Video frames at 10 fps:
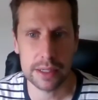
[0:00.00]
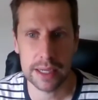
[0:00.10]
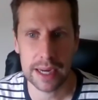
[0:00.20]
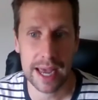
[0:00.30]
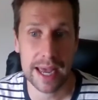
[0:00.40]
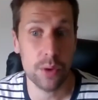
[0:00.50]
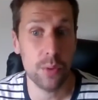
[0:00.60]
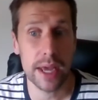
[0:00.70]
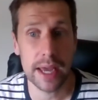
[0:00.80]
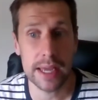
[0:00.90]
and hide
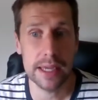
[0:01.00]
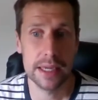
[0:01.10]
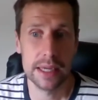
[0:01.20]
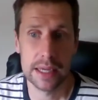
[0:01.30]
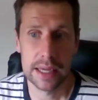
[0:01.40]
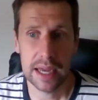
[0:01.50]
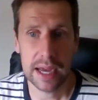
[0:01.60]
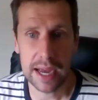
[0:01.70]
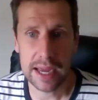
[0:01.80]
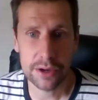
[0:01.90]
away
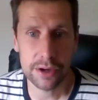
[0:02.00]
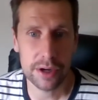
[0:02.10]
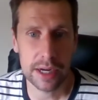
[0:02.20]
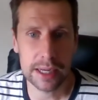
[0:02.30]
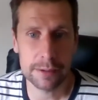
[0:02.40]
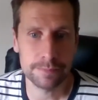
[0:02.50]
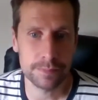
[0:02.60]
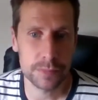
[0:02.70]
either.